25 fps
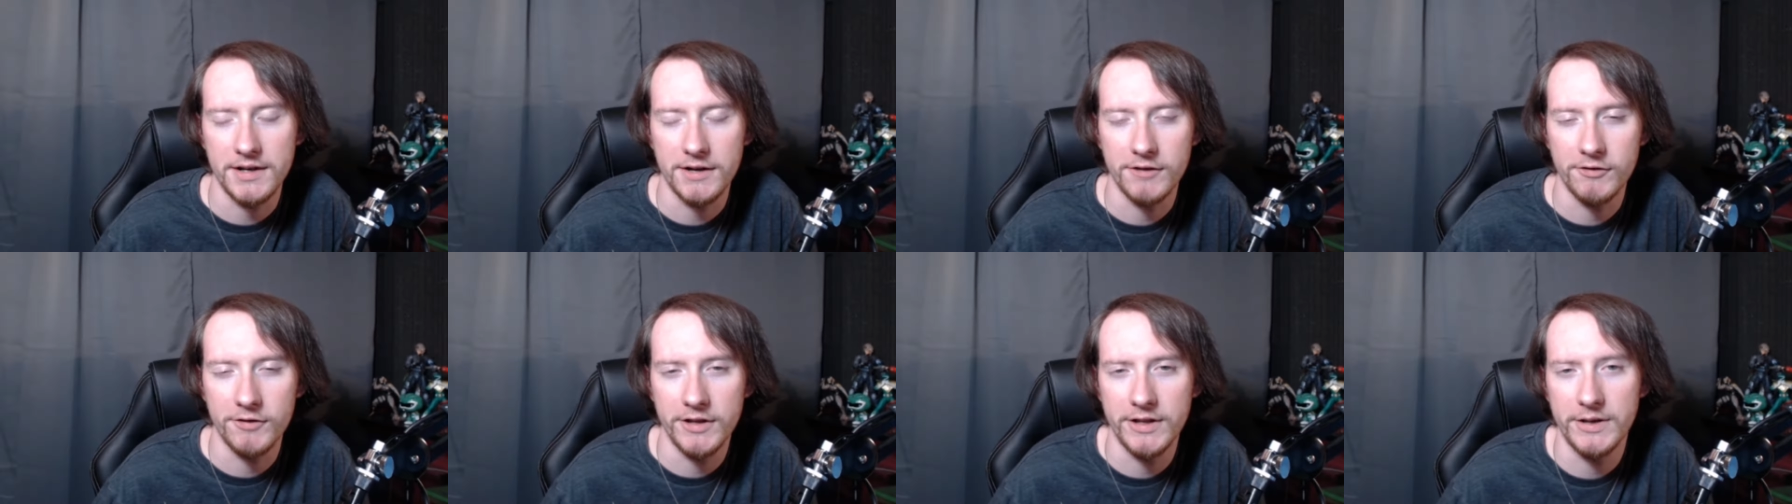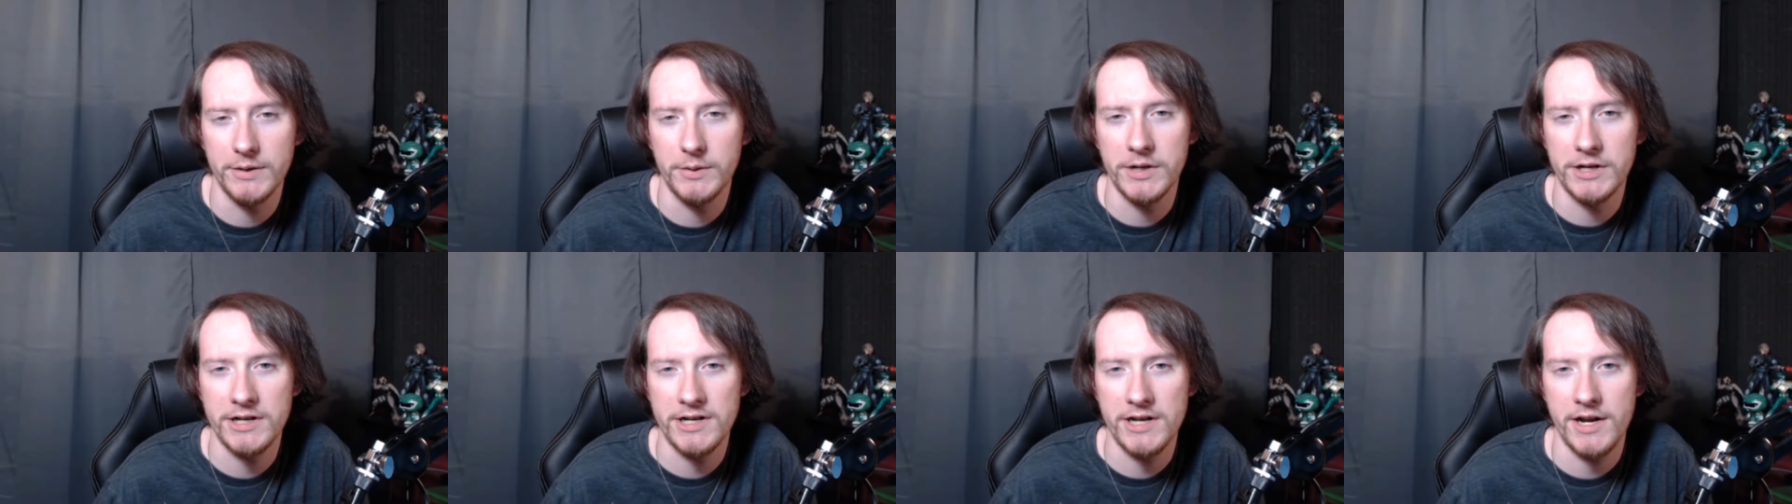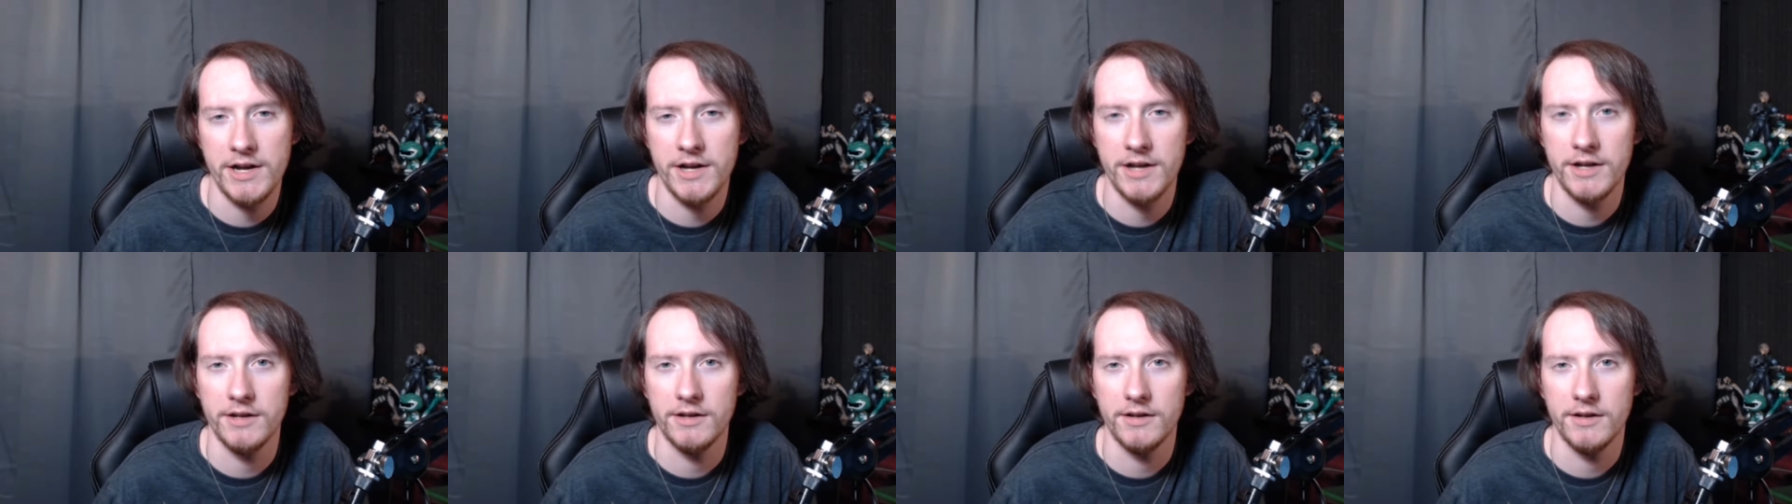I really wish
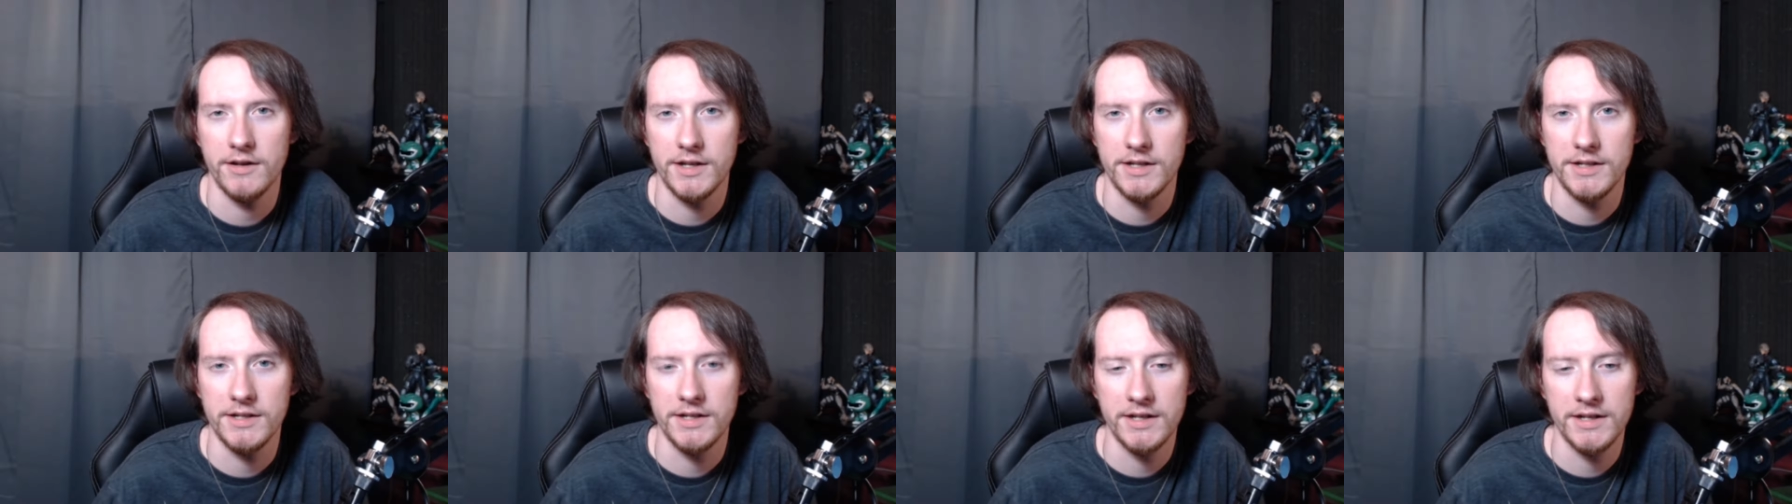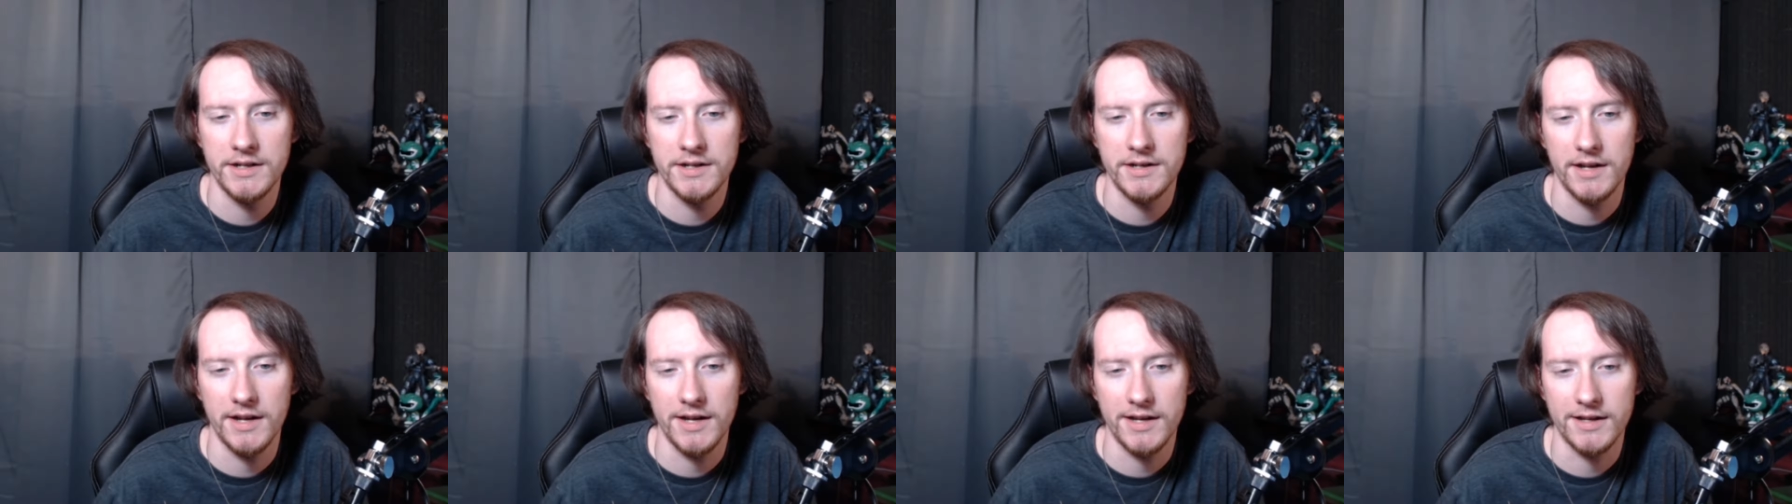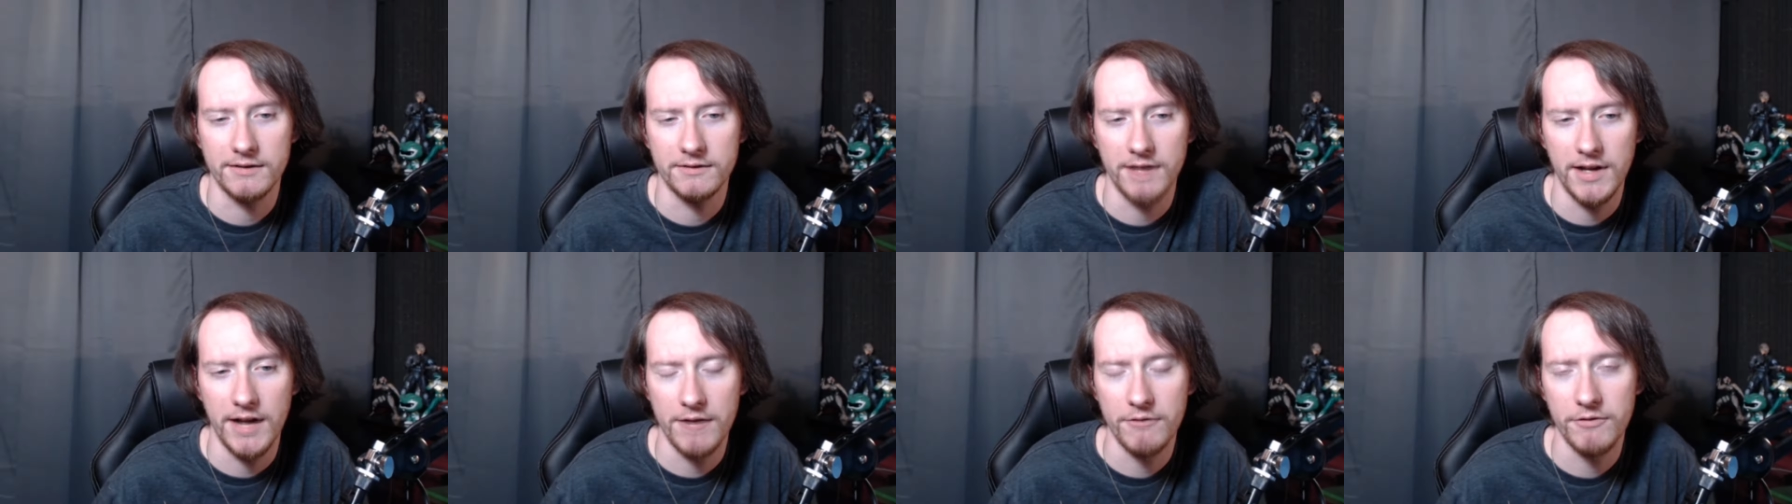I, I did. I,
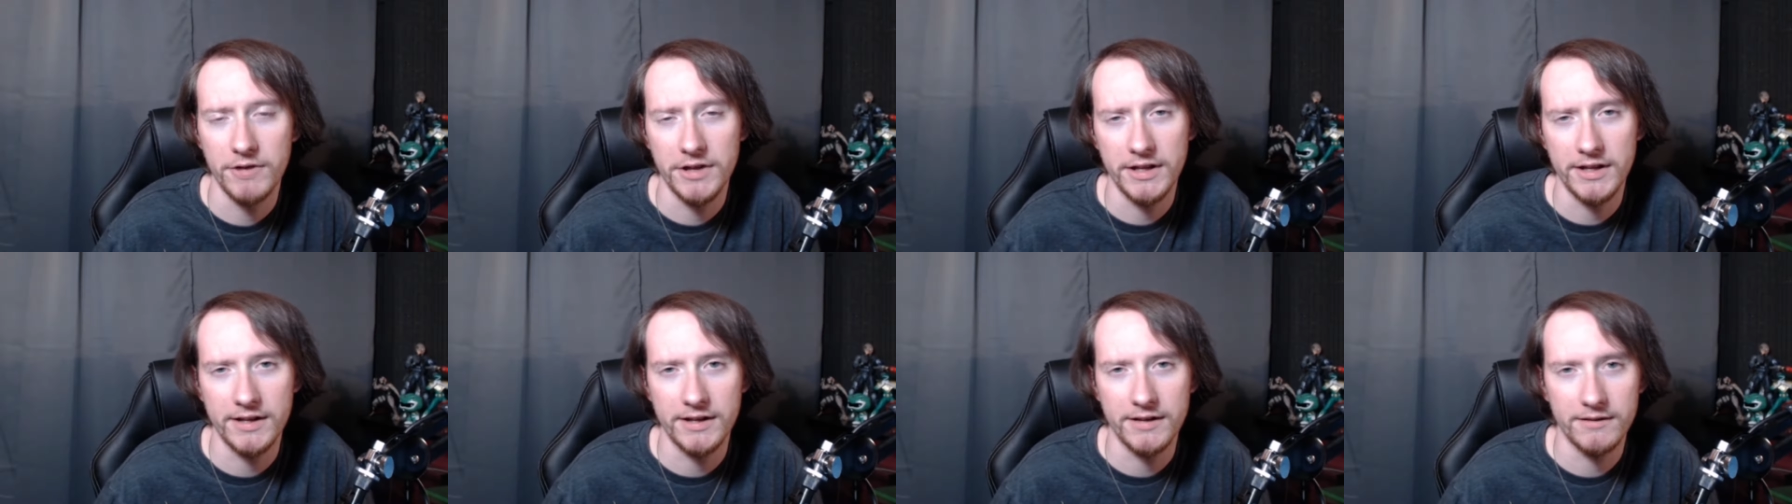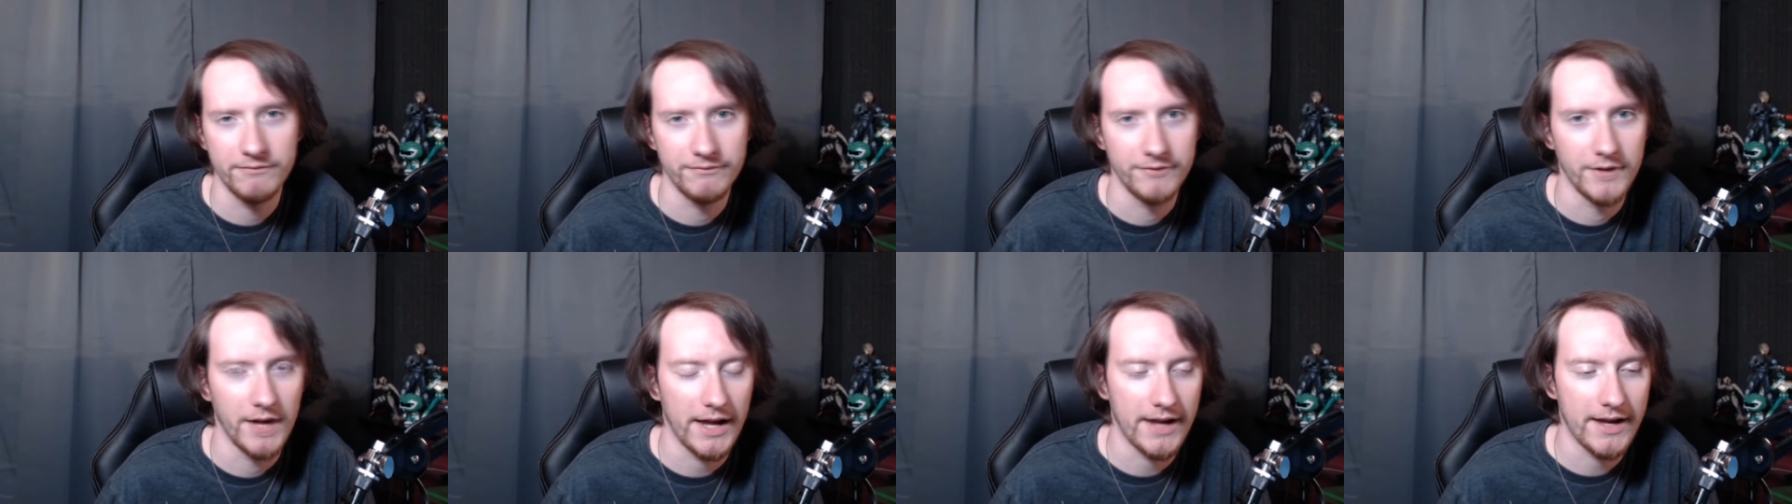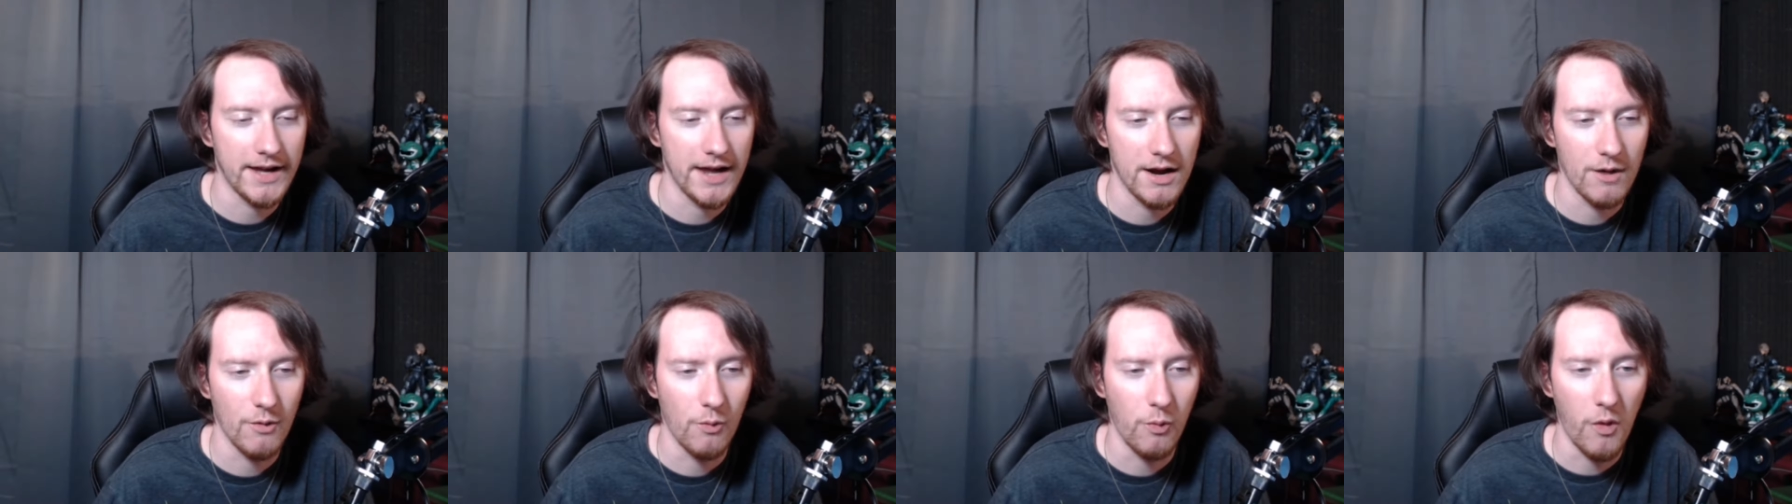I really, I
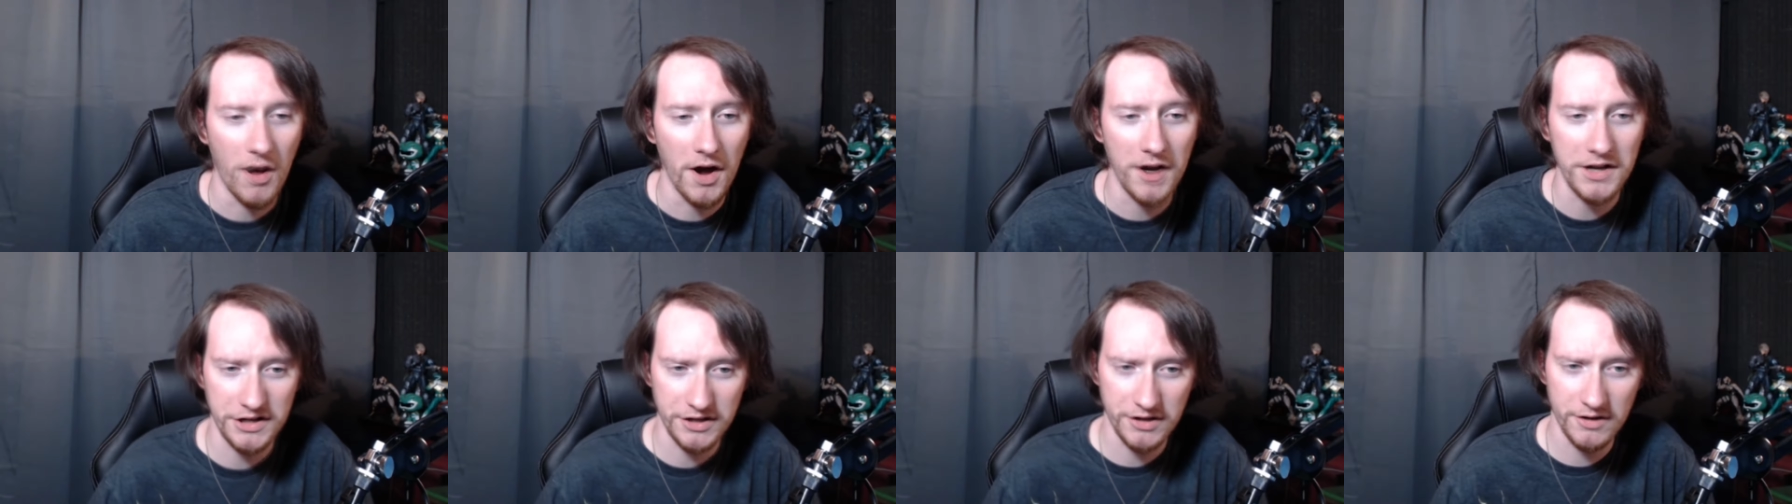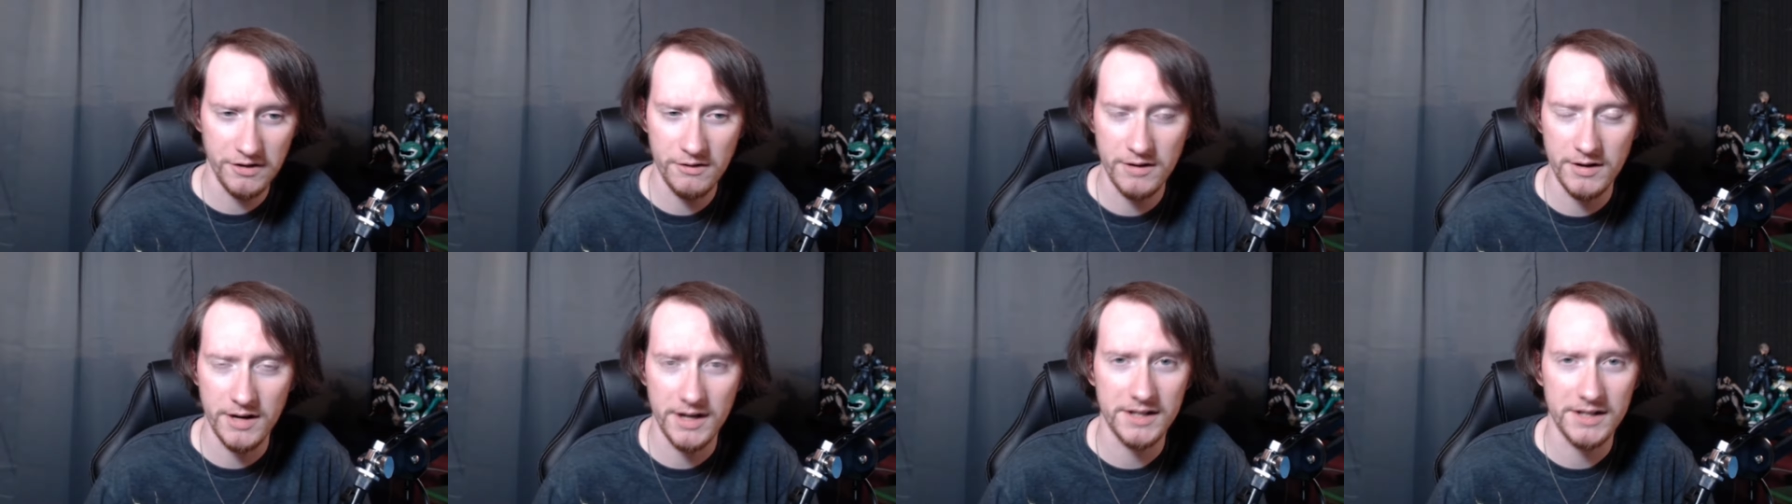kind of want to.